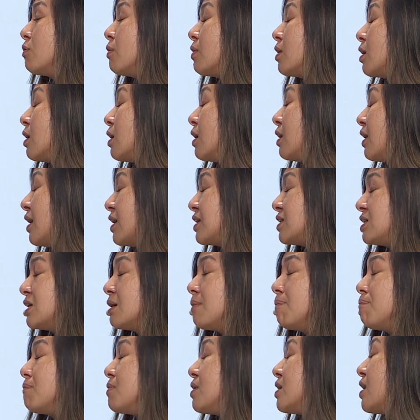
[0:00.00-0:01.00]
want to like
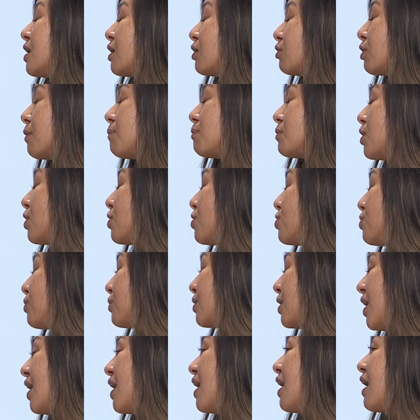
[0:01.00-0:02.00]
tip me in crypto, you
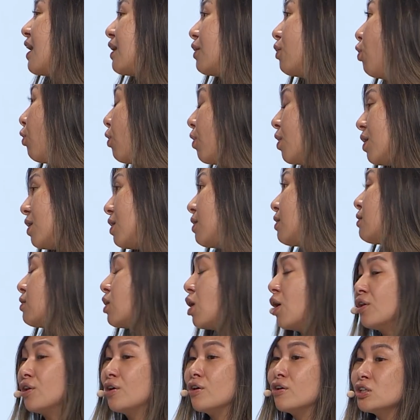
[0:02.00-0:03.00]
can, or in
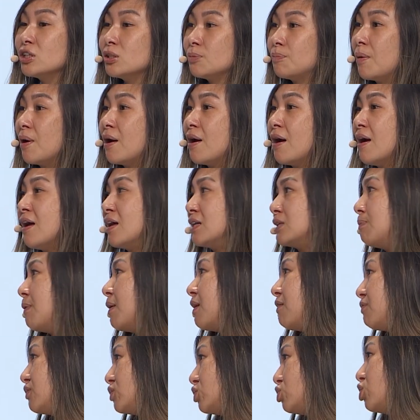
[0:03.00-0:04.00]
dollars, but it's
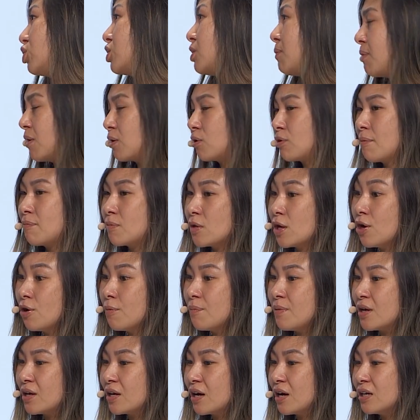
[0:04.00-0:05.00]
beneficial to tip in crypto
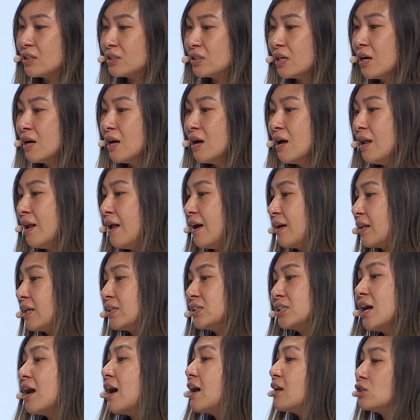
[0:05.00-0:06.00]
because like let's
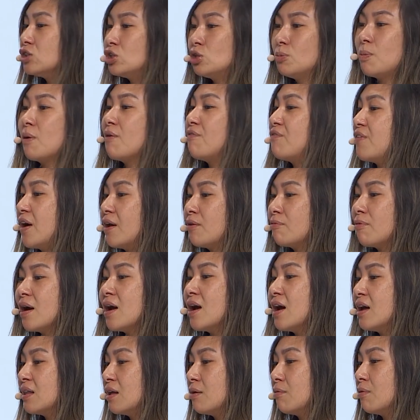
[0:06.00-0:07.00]
say I had a super fan, right?
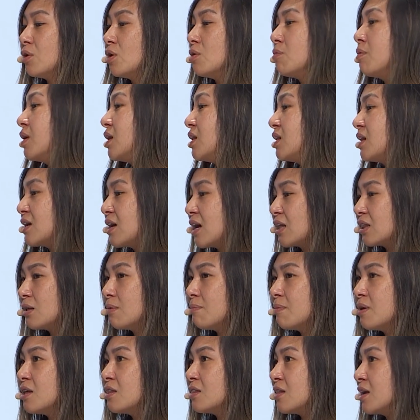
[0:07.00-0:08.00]
And they really wanted to get to
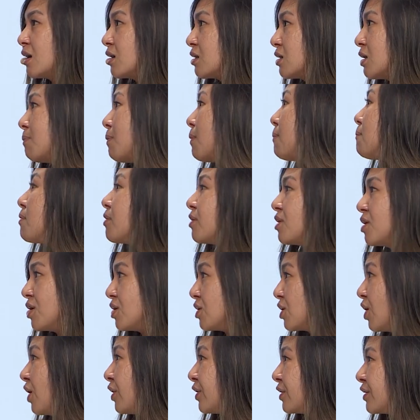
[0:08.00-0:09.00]
me, they could tip a million
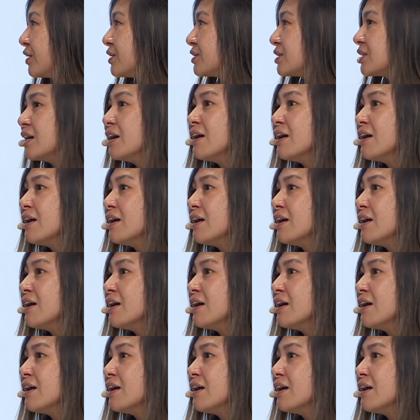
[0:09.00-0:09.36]
dollars